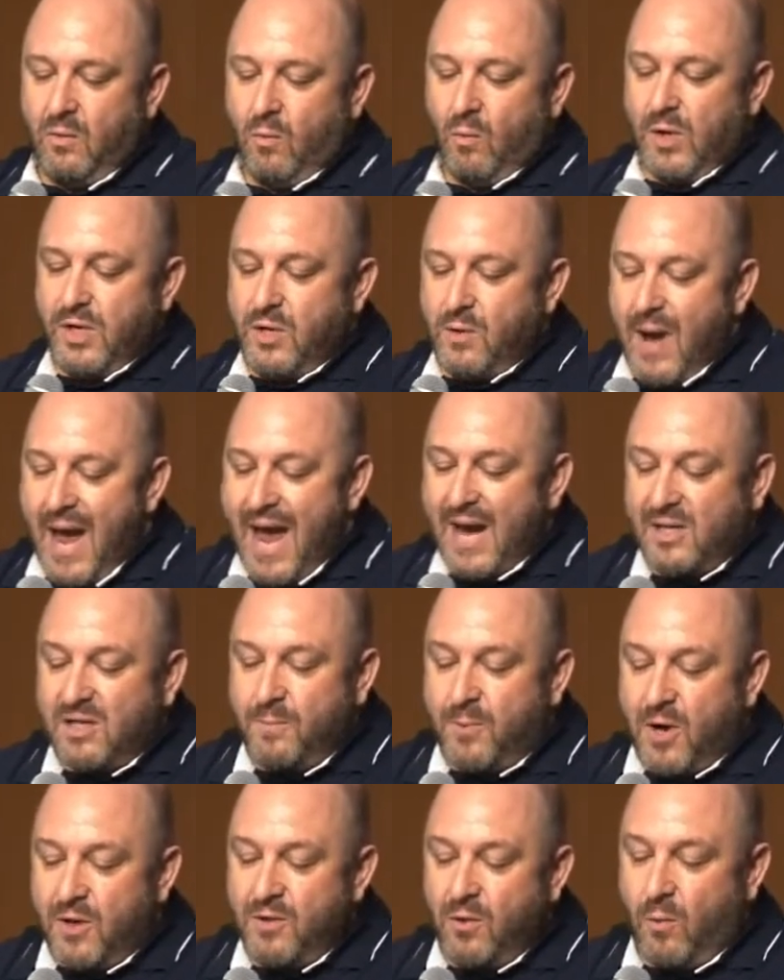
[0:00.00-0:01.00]
when you
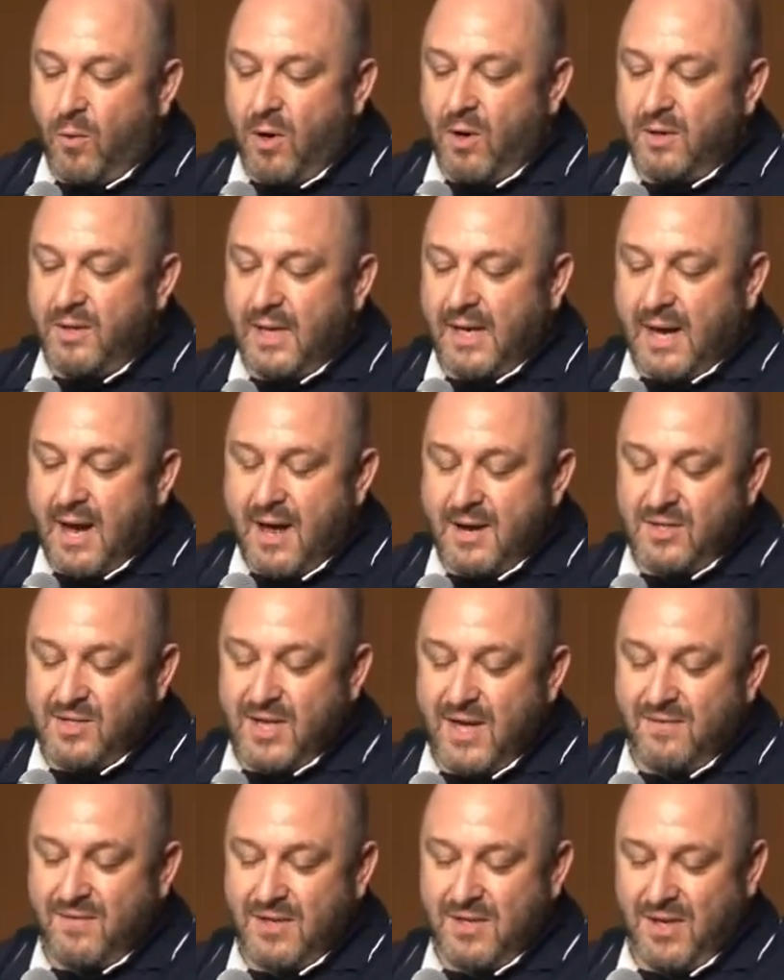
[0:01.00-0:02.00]
act upon the word that God
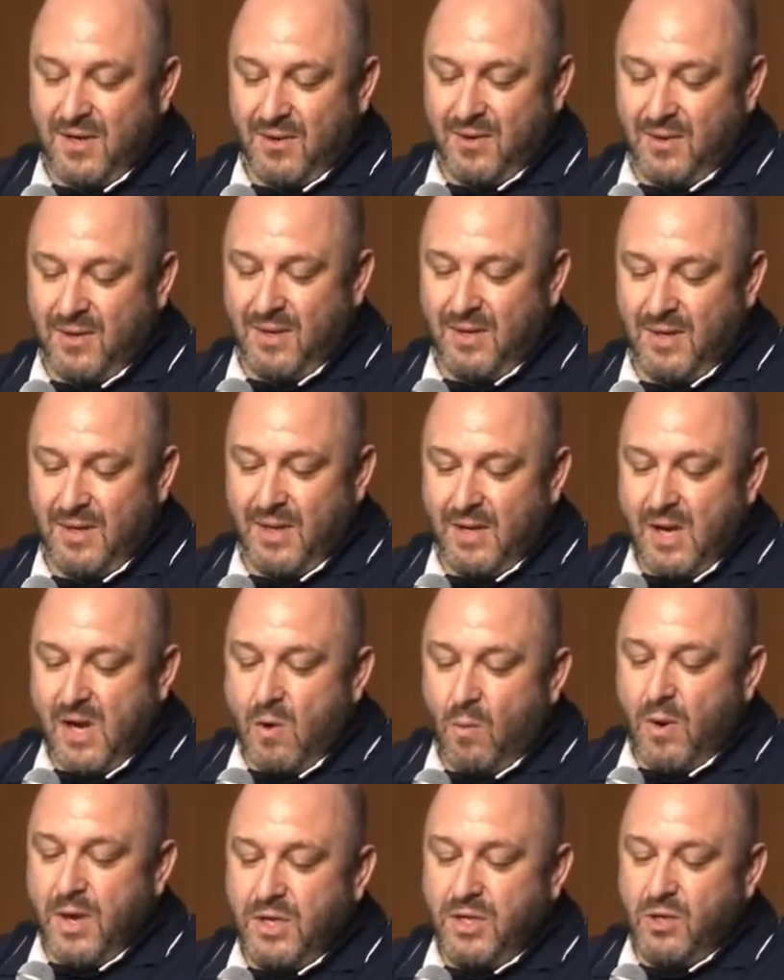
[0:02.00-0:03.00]
has given you,
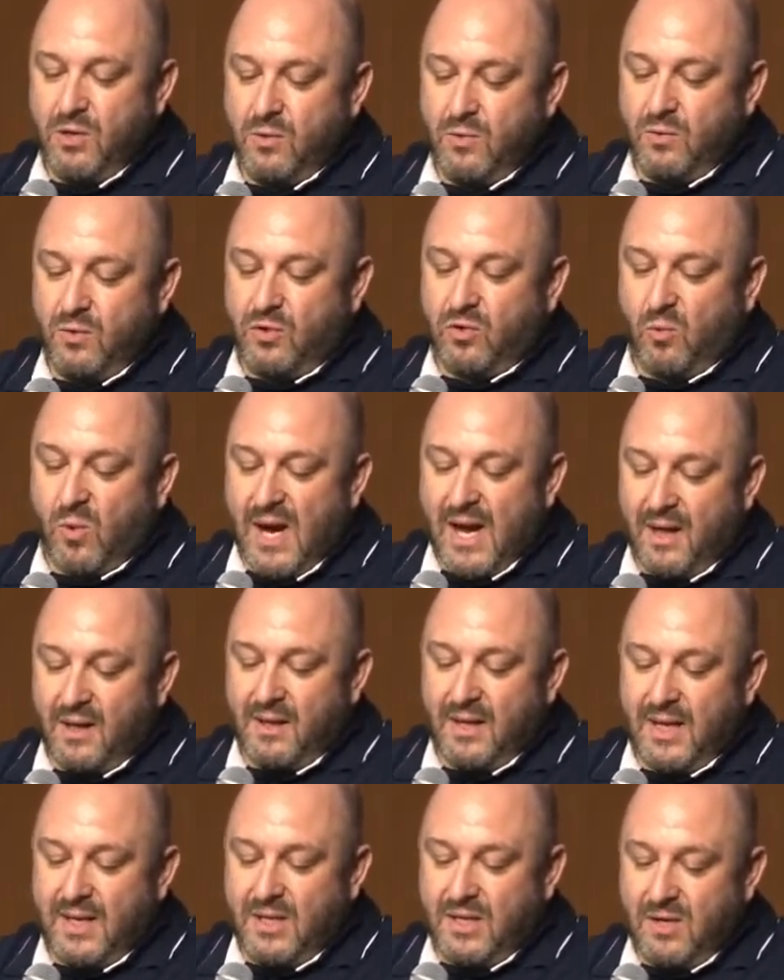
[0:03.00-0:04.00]
when you
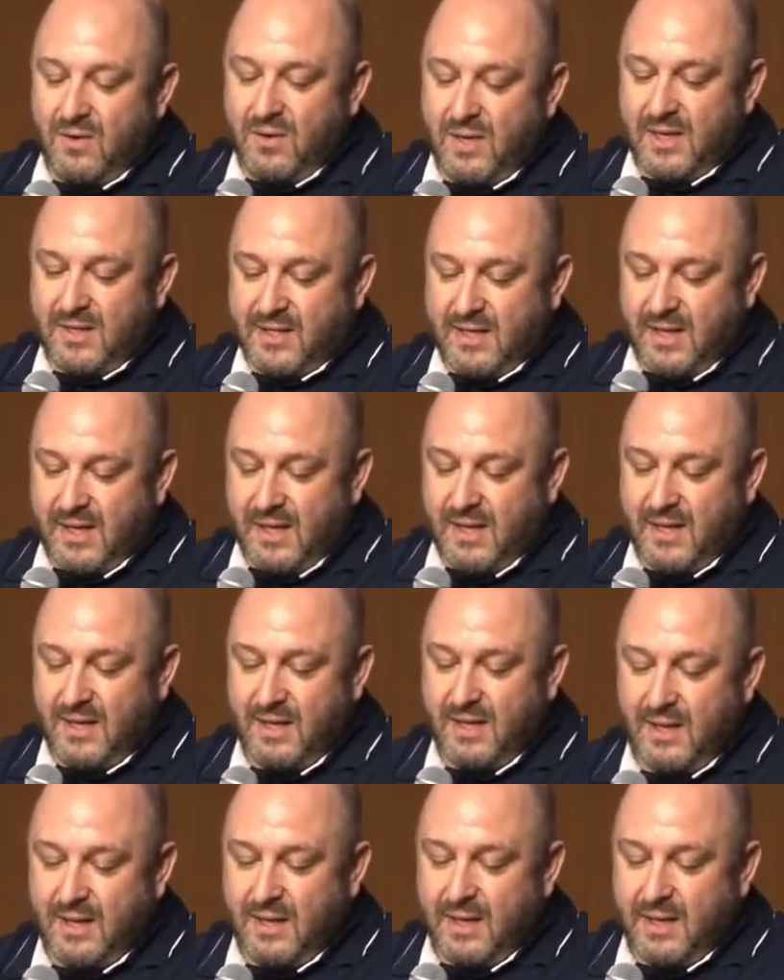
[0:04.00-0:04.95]
dwell in unity.